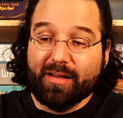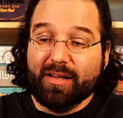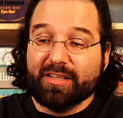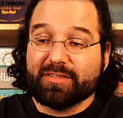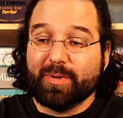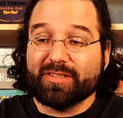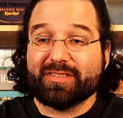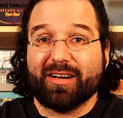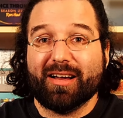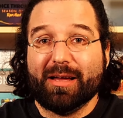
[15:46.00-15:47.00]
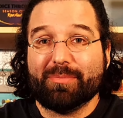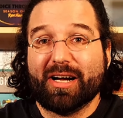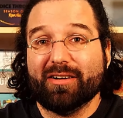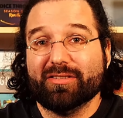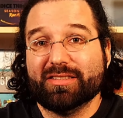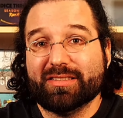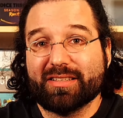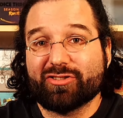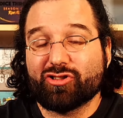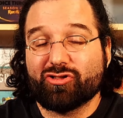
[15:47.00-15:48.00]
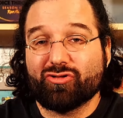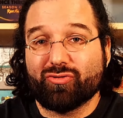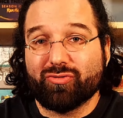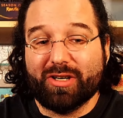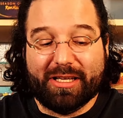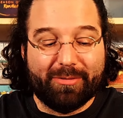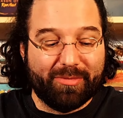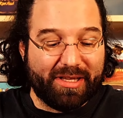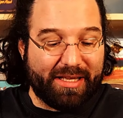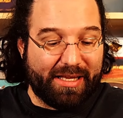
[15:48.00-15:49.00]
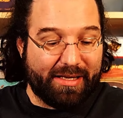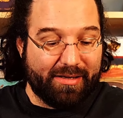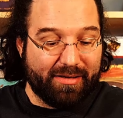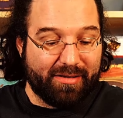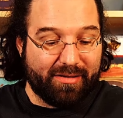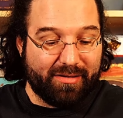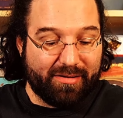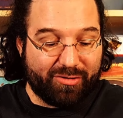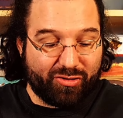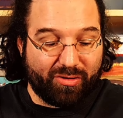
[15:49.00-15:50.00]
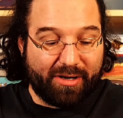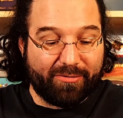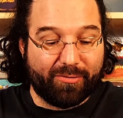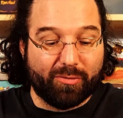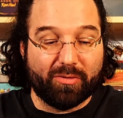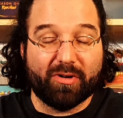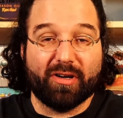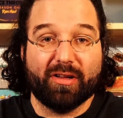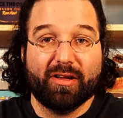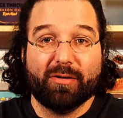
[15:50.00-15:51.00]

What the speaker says: Small Star Empires is extremely straightforward,